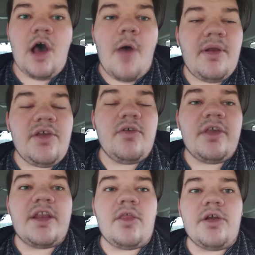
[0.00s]
hope I do
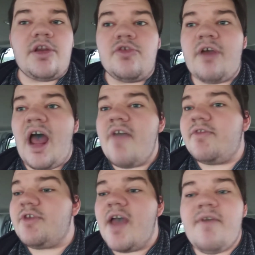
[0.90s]
get to learn to drive
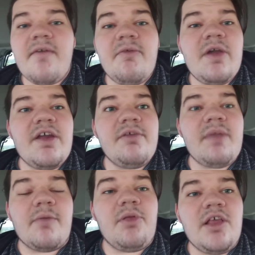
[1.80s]
and drive everywhere and
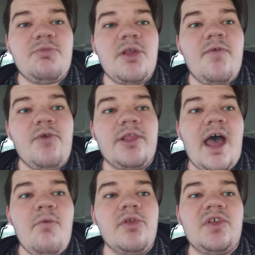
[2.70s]
make a plush video for
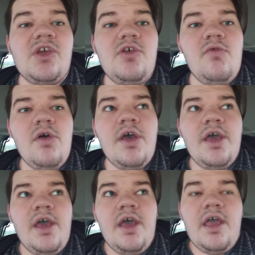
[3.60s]
that one too.
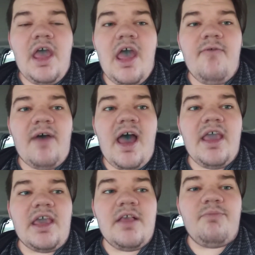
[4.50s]
If
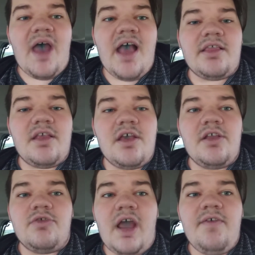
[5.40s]
I get past
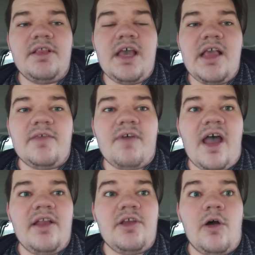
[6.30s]
the driving test, if
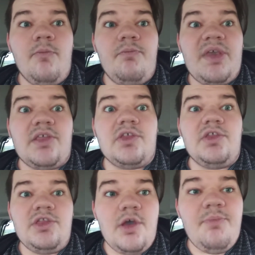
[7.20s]
I don't be
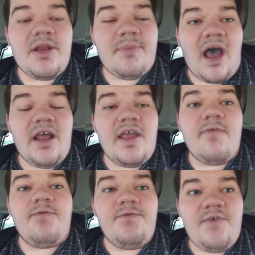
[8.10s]
stupid about
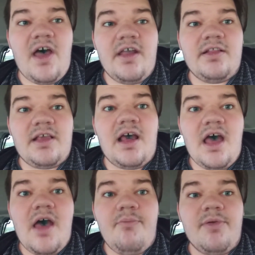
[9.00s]
it, fucked
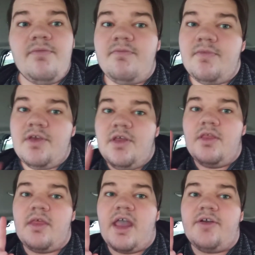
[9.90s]
up
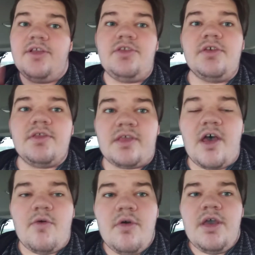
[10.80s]
language.
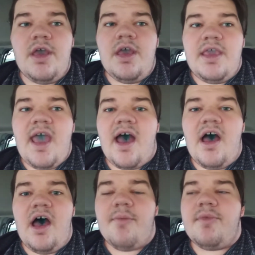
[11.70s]
So, yeah,
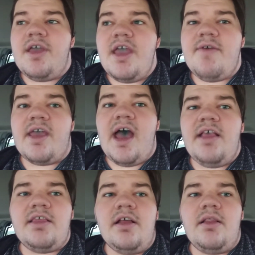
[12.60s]
um, anyway
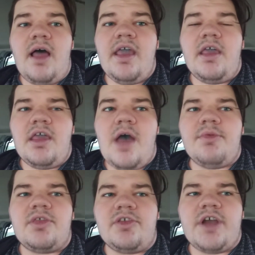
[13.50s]
guys, like,
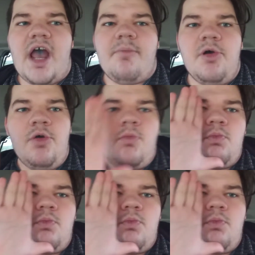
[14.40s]
comment, subscribe.